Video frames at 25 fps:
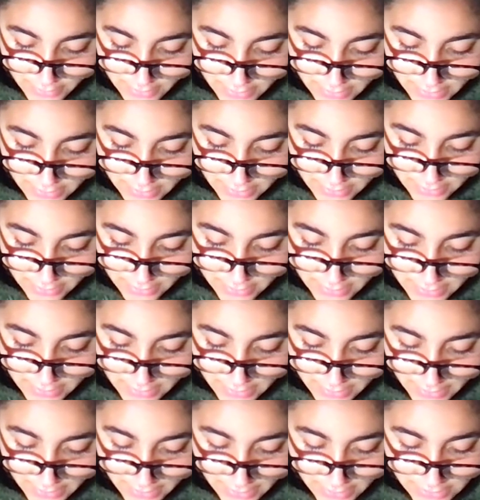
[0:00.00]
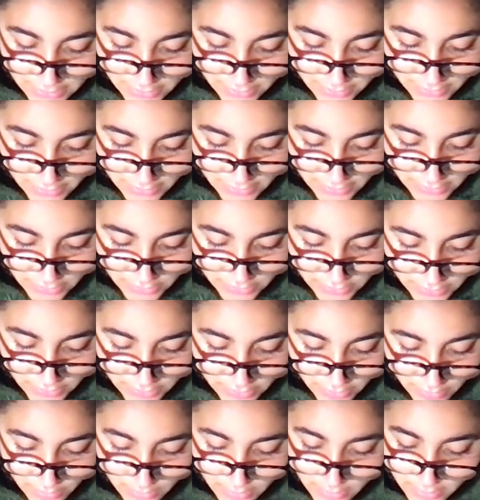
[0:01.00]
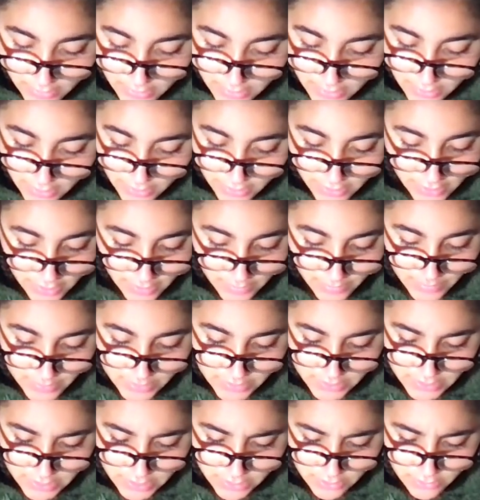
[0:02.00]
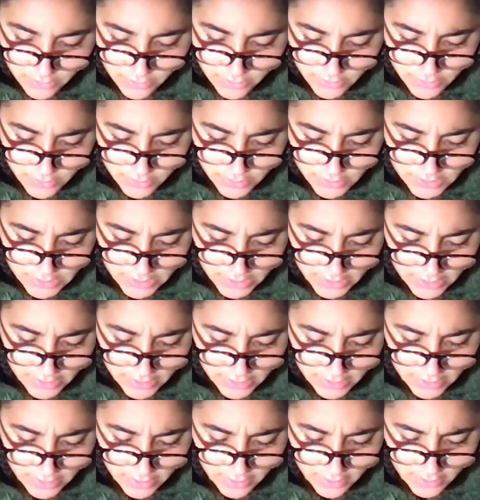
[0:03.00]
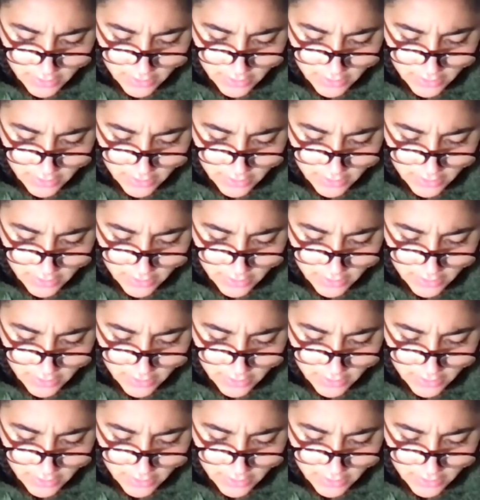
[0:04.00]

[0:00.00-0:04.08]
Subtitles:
hear the axe on the tree no more, he look up and see Cujo standing there.